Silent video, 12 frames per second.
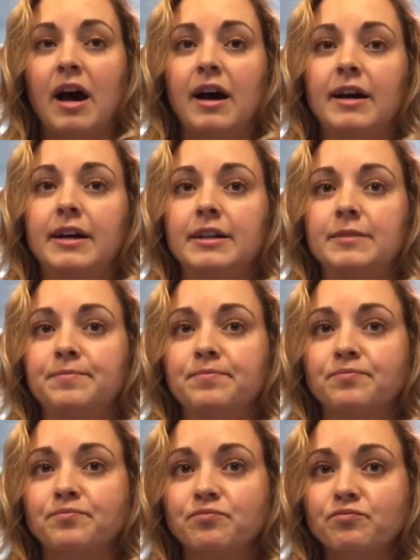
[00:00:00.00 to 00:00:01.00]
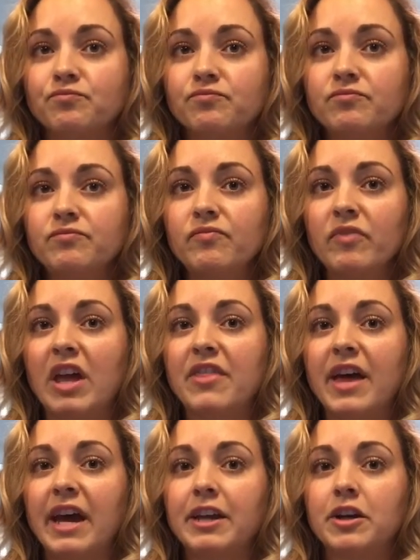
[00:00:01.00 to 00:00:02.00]
And
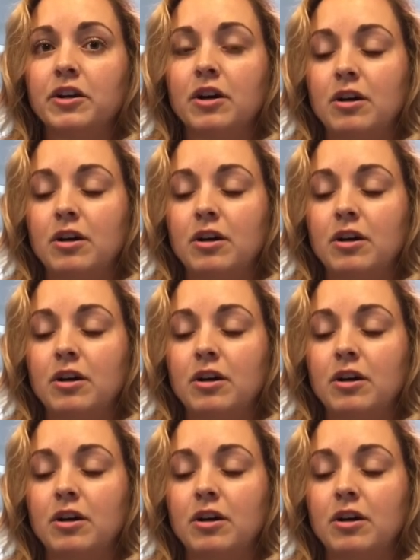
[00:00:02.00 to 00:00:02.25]
that you're